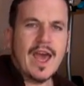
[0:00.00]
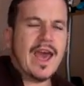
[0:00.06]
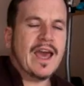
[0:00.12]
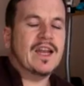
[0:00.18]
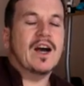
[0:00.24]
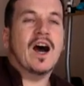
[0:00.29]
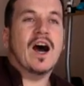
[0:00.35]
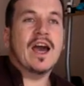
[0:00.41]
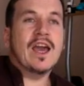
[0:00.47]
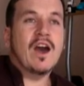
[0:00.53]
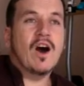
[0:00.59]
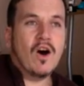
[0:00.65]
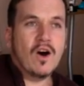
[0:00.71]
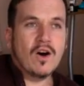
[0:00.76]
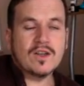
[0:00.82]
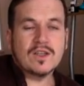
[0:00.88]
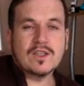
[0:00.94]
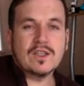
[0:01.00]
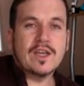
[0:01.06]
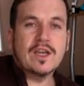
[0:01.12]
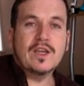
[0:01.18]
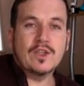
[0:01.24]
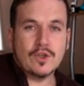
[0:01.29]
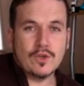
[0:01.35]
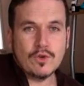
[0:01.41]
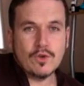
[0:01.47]
and I
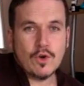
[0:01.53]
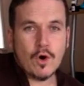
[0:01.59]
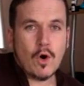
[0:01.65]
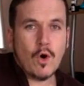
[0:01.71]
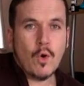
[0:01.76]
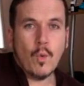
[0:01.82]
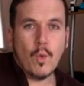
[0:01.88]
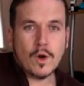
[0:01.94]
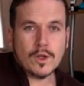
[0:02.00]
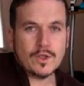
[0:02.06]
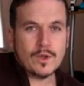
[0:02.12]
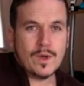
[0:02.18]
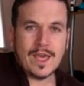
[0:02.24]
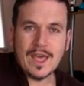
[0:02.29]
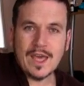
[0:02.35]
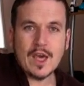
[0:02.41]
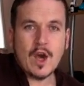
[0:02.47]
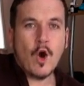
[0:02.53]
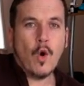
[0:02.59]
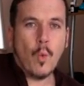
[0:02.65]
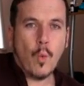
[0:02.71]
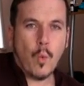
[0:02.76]
honestly do not want to hear